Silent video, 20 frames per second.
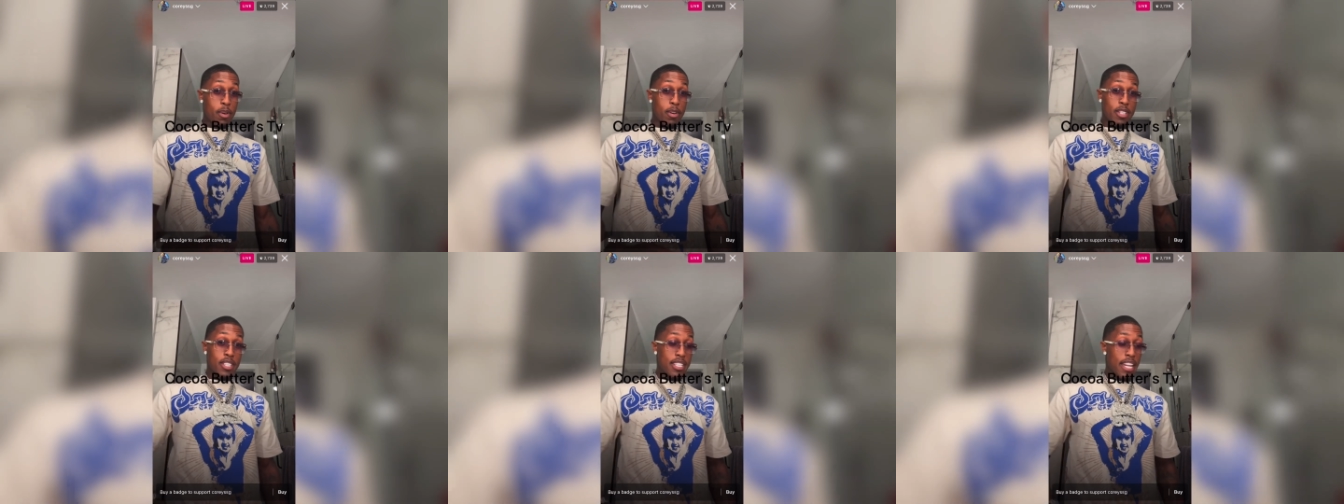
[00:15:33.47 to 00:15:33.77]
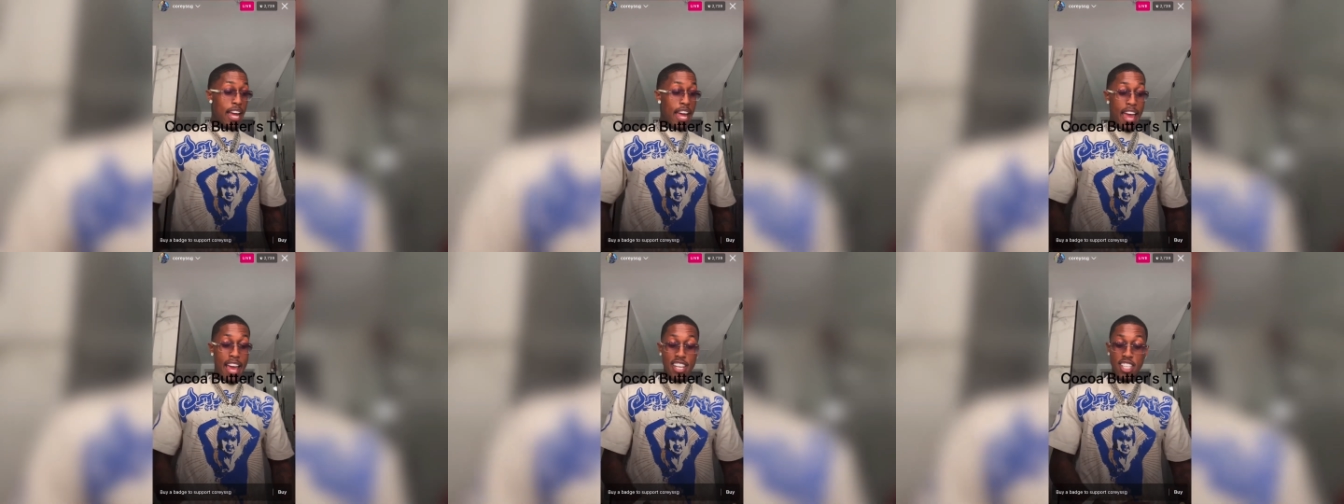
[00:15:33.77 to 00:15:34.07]
I
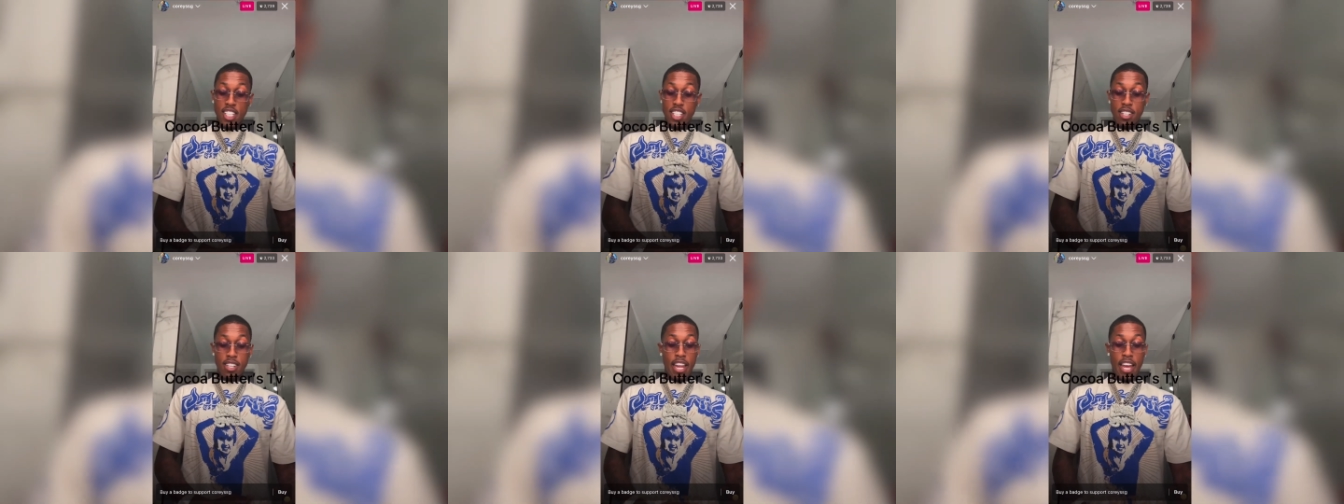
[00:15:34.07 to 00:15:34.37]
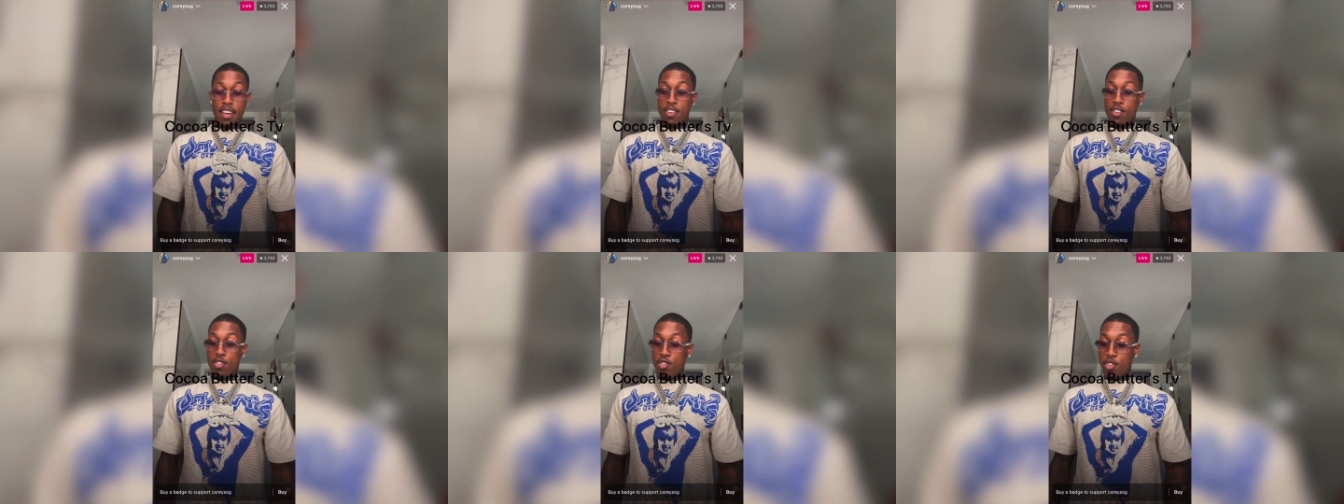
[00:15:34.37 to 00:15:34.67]
actually like,
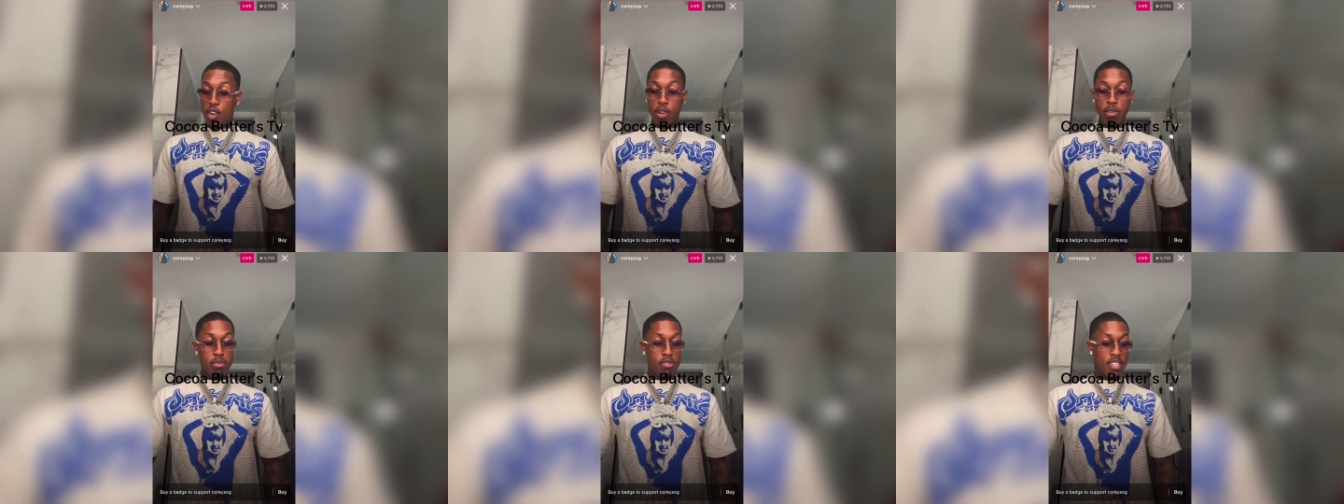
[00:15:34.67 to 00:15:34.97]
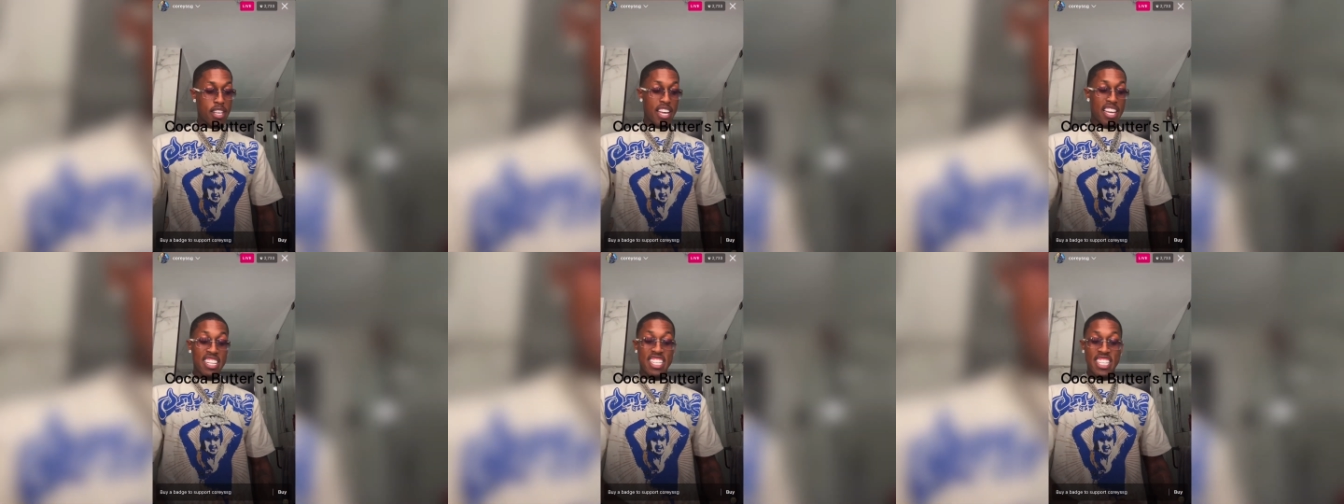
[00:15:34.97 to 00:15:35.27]
you know what I'm
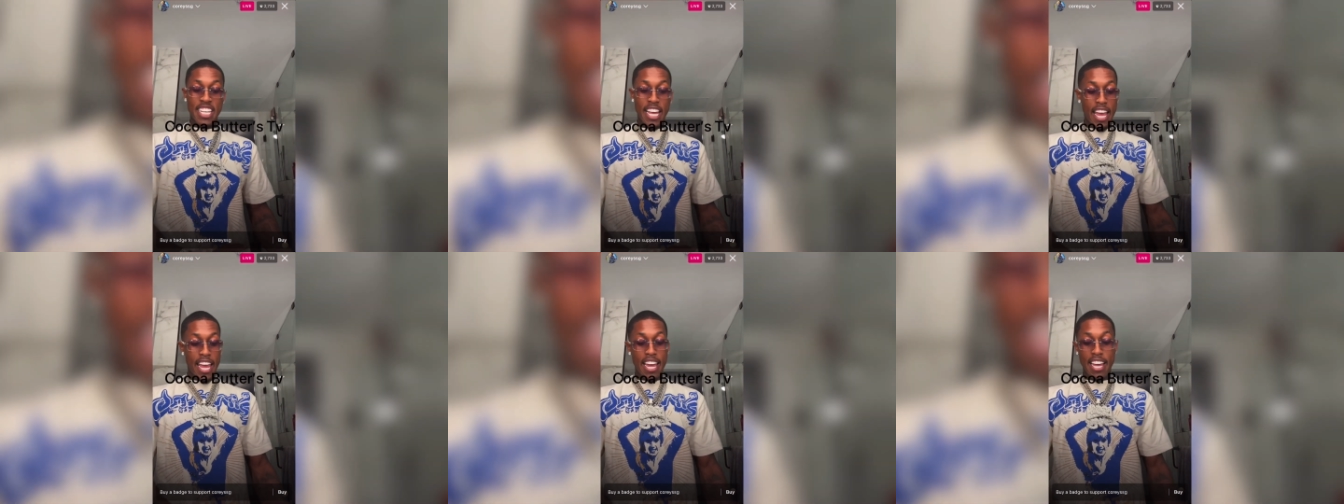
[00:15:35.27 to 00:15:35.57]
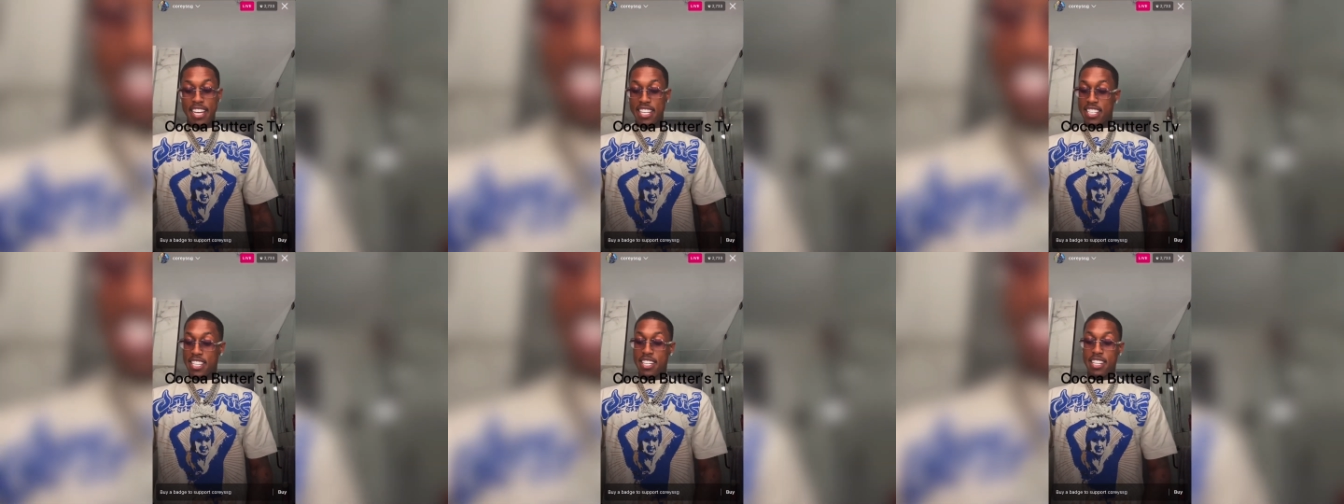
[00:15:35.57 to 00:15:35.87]
saying, change
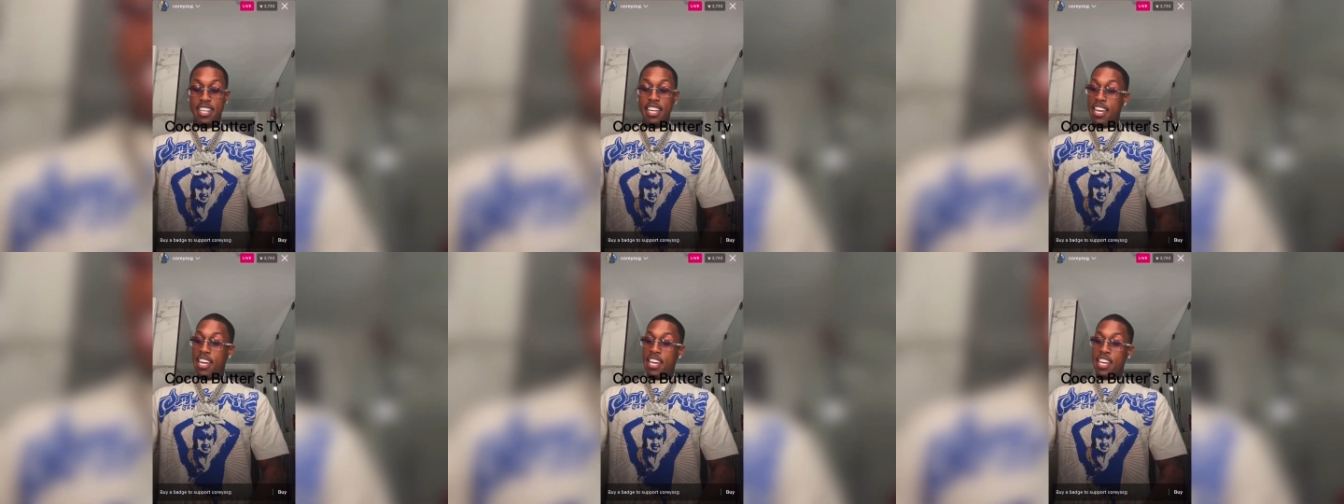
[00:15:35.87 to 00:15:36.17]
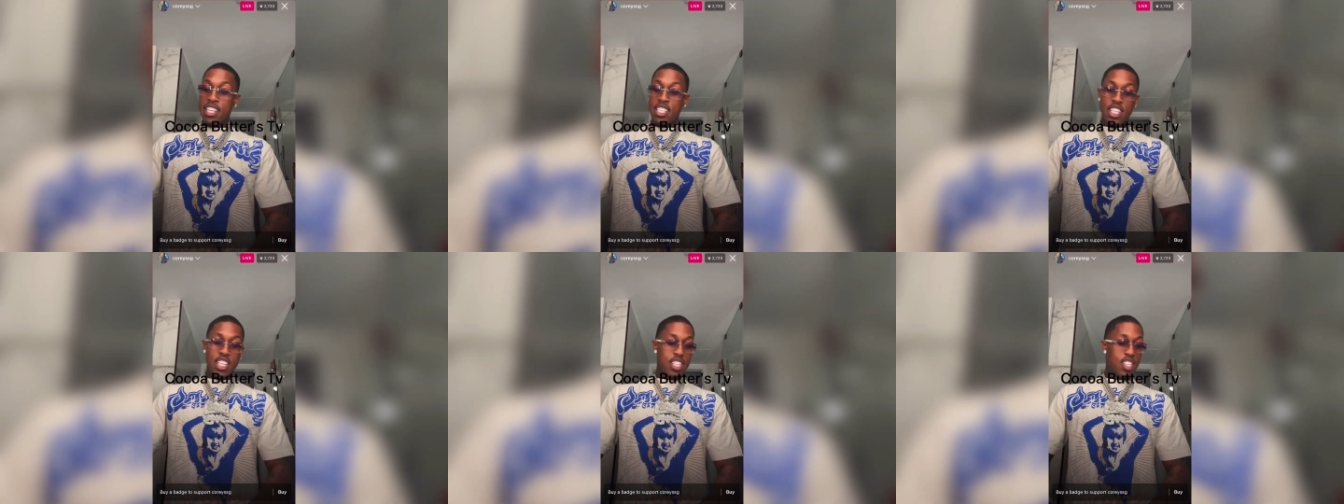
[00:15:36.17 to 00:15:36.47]
and
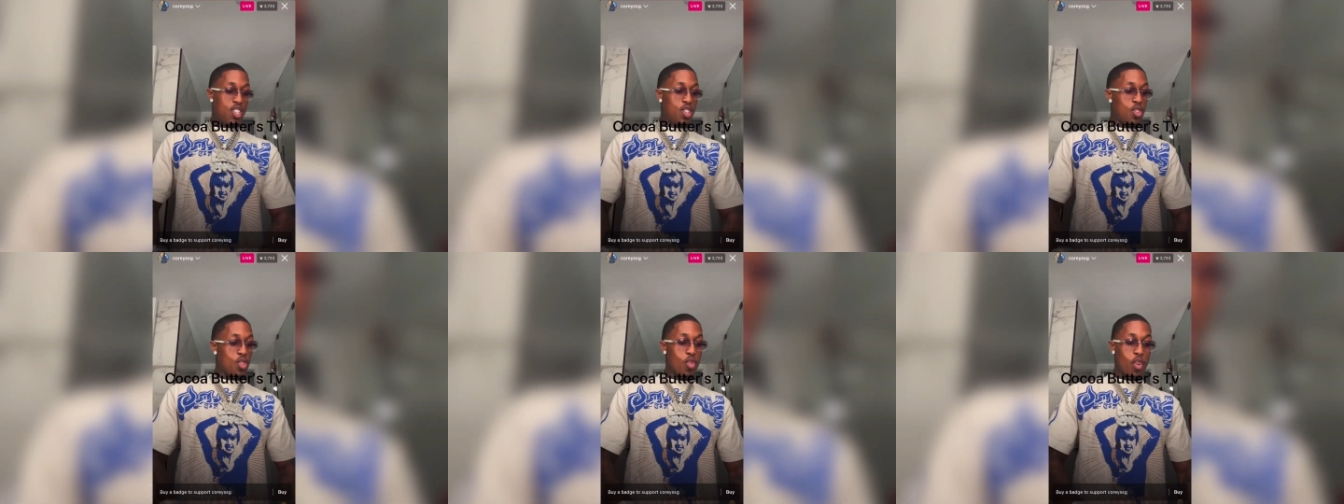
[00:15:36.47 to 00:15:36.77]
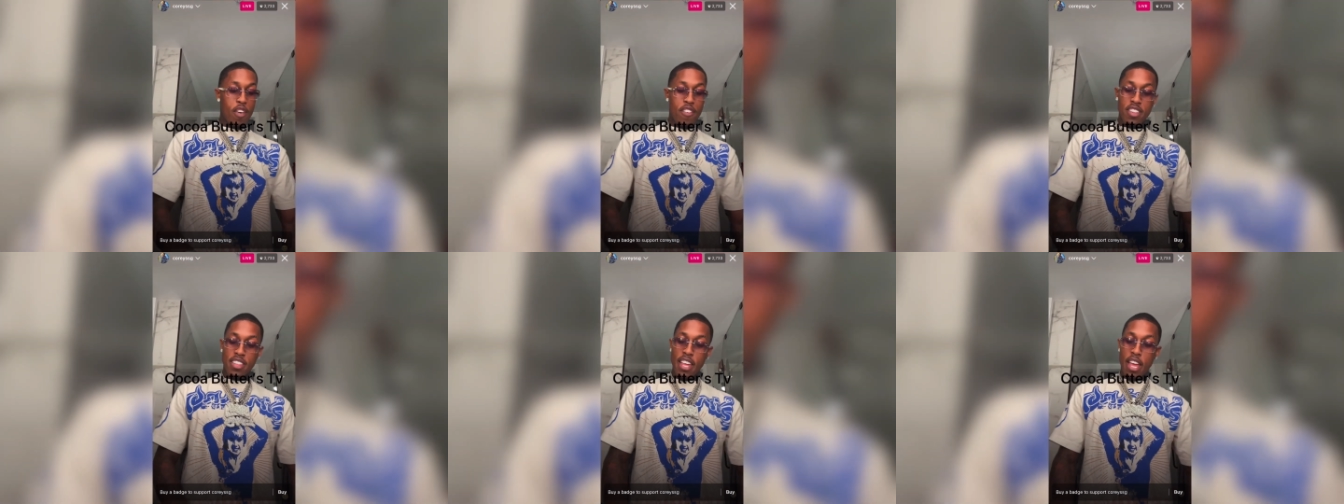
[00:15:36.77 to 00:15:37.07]
just do
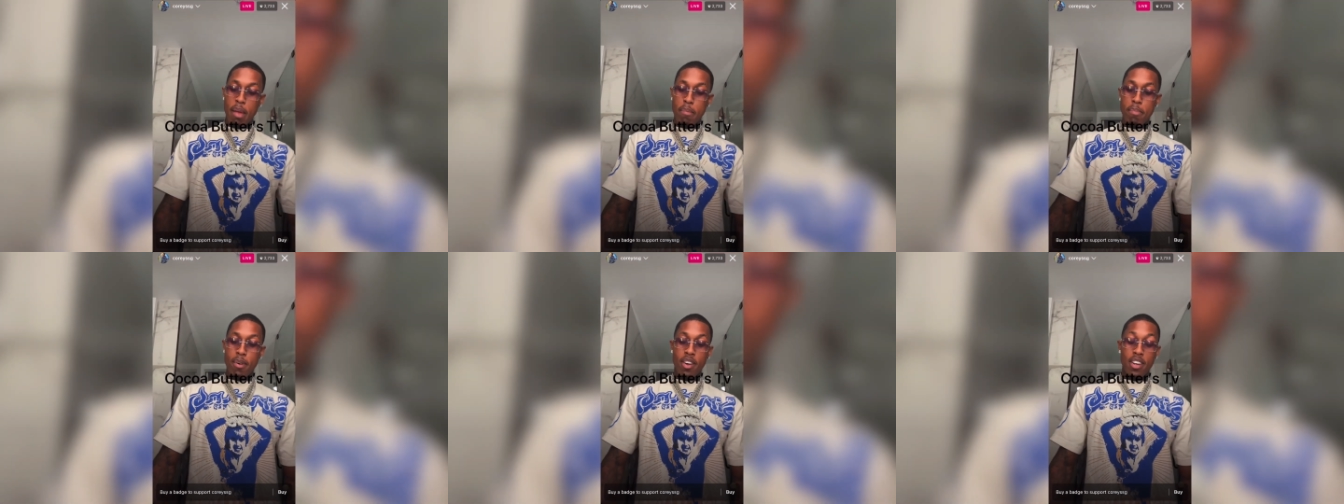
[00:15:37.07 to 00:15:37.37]
everything better.